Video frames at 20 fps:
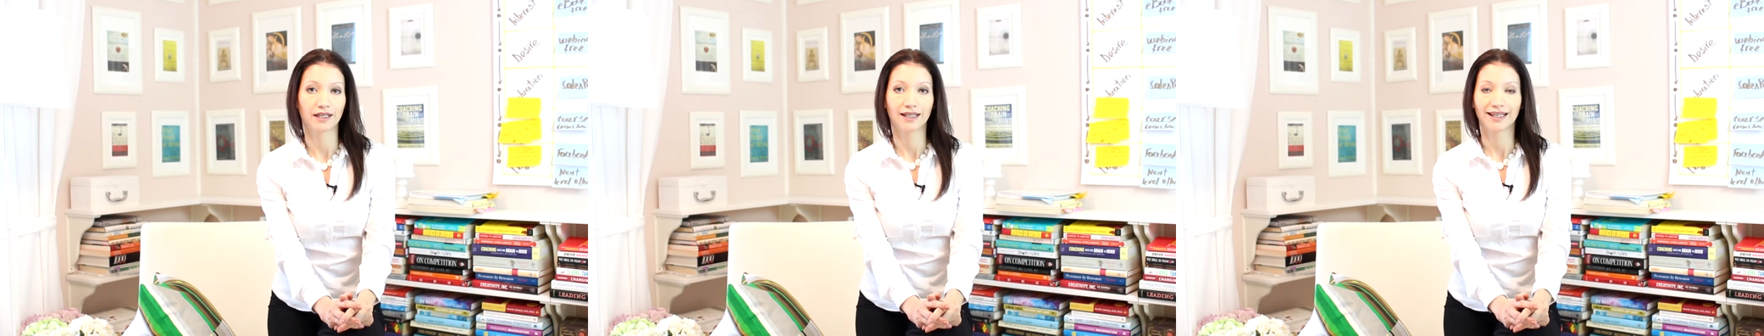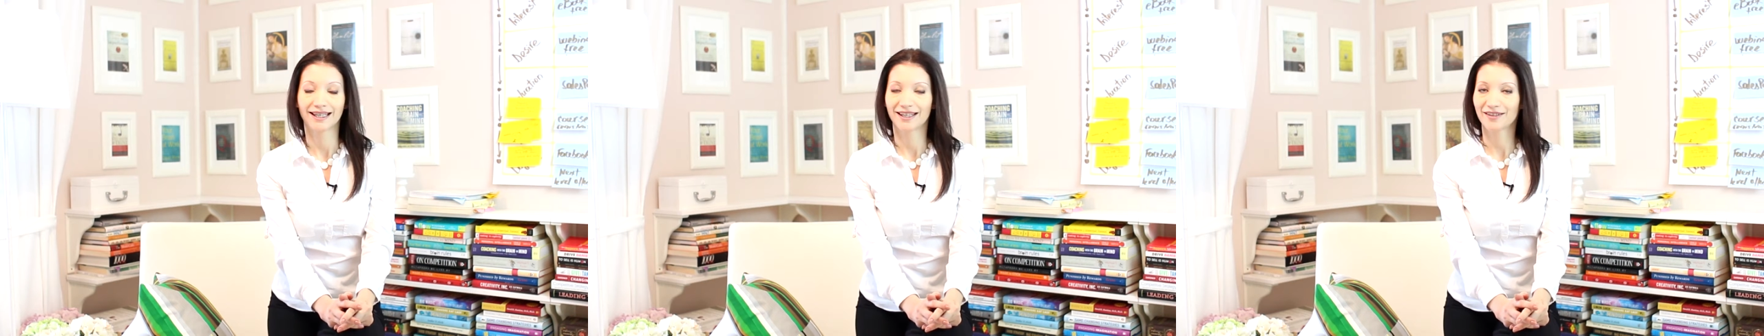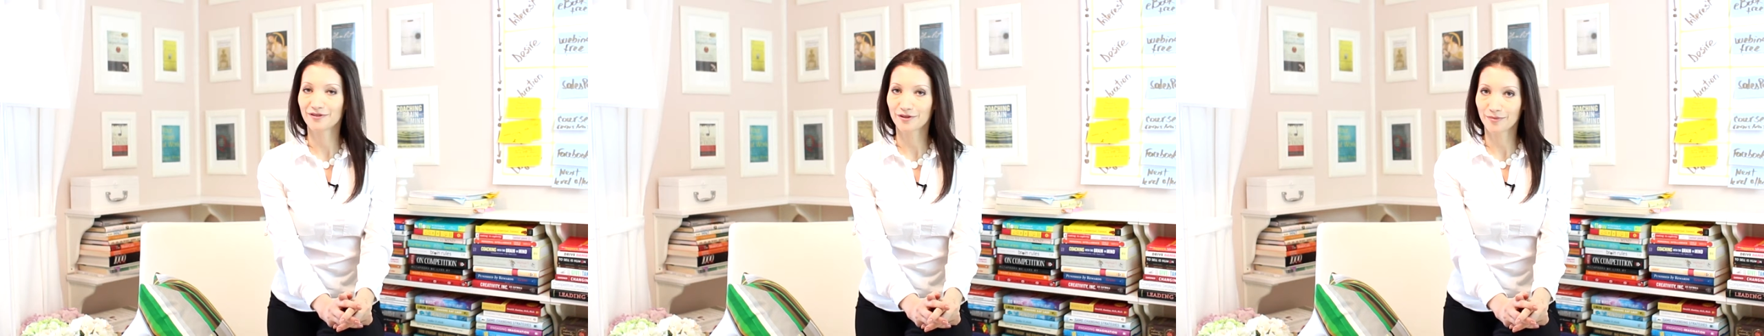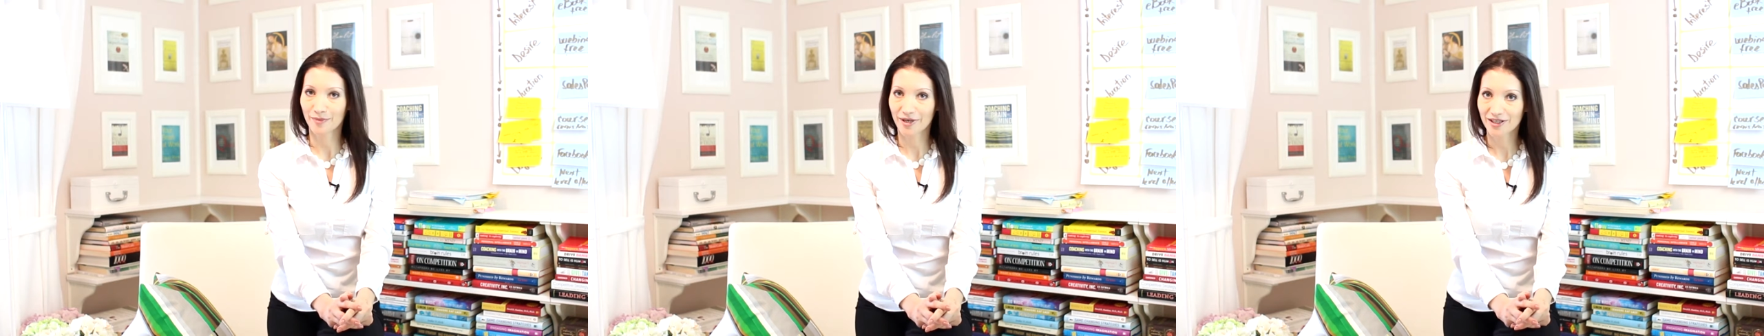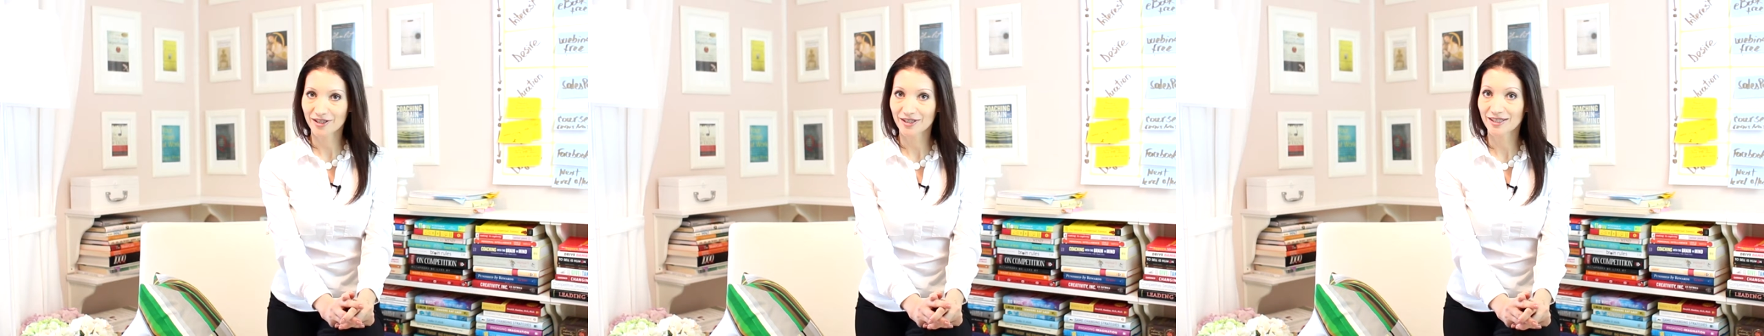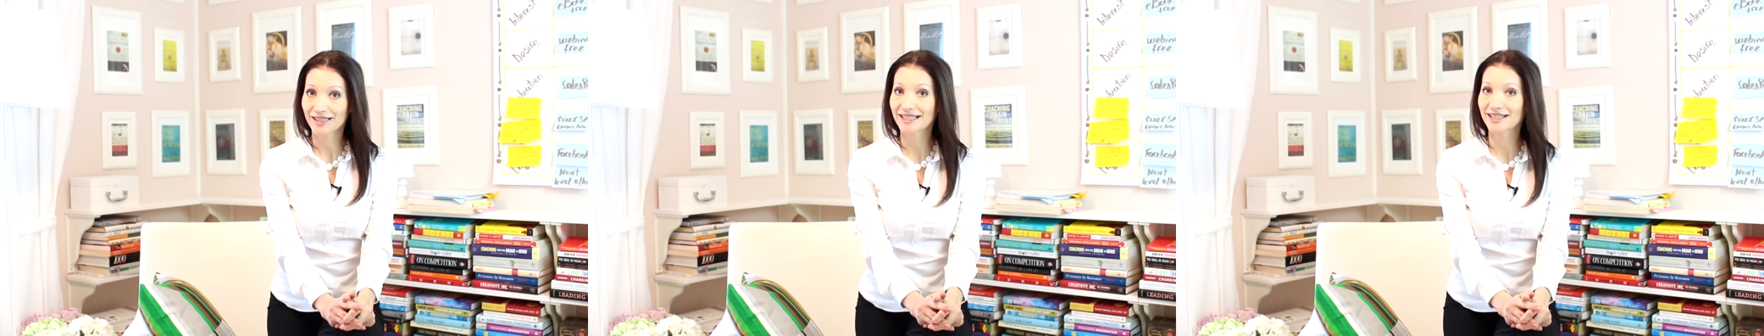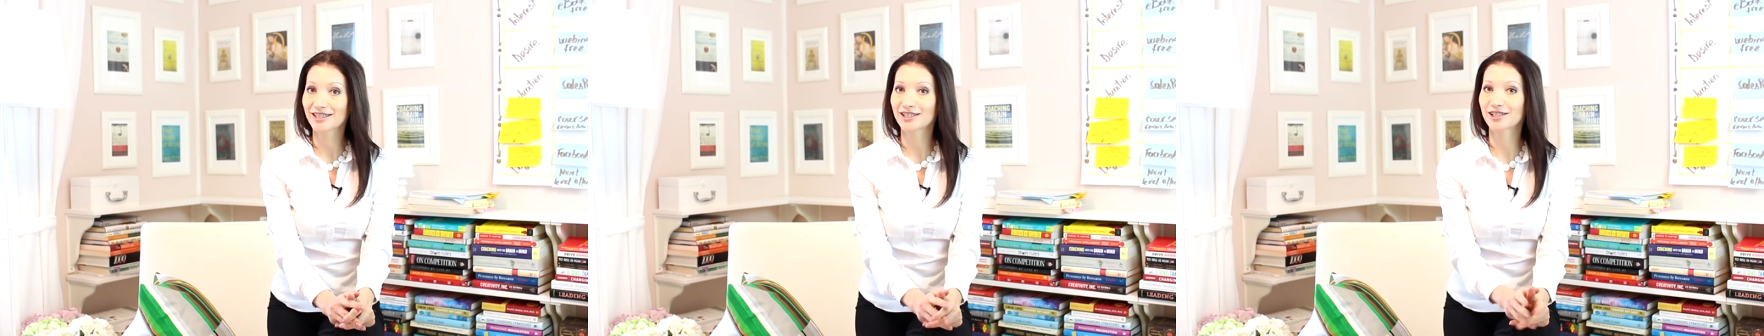
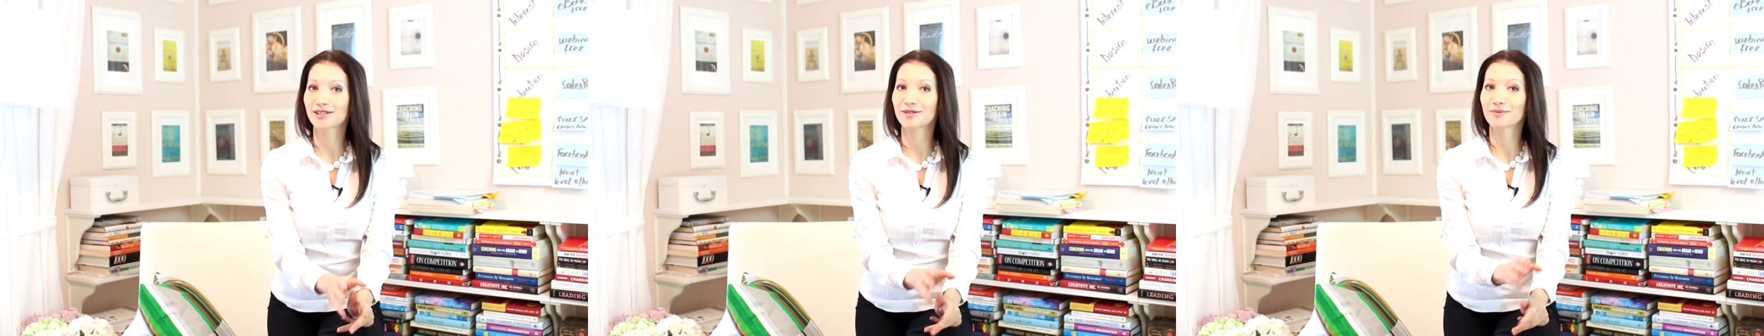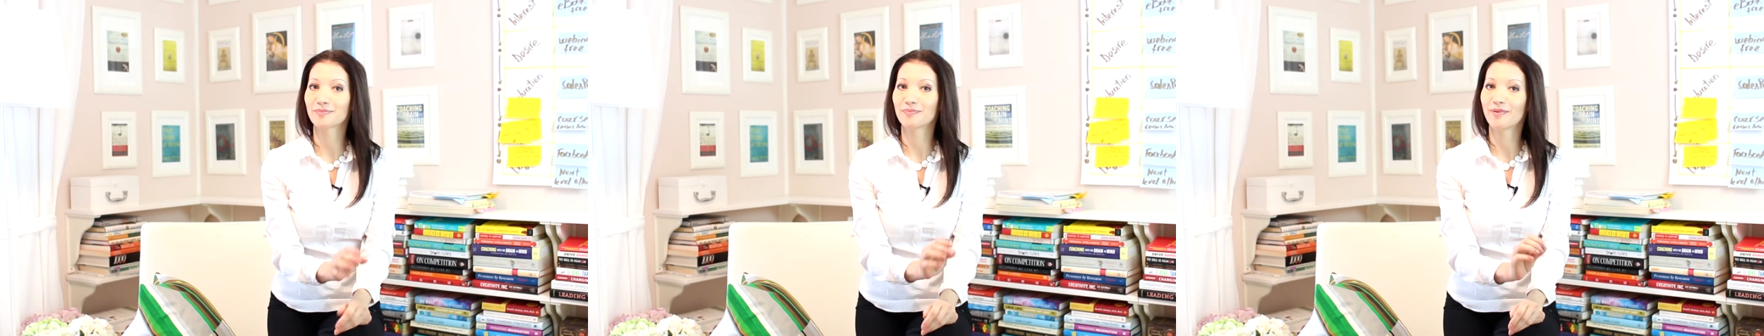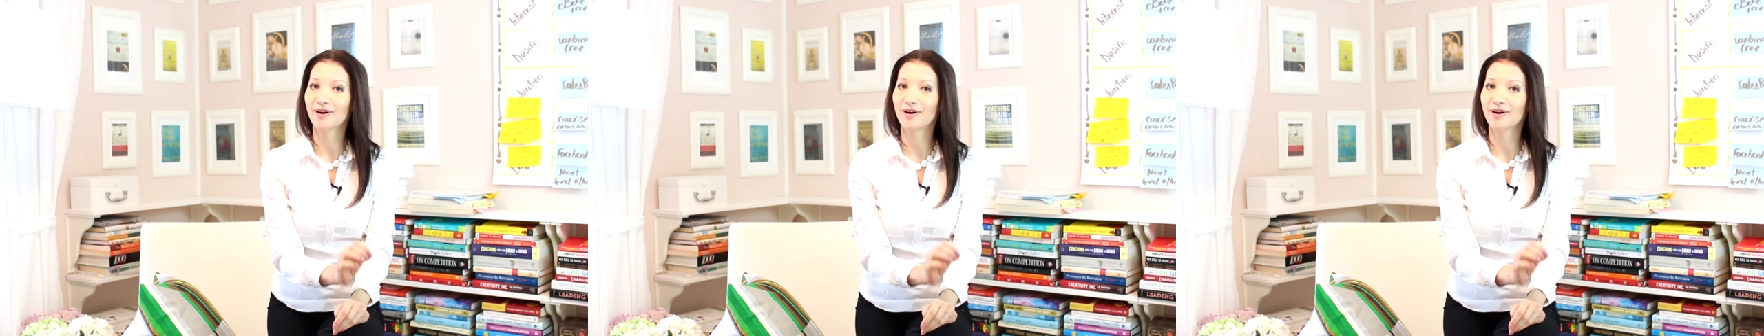Information is just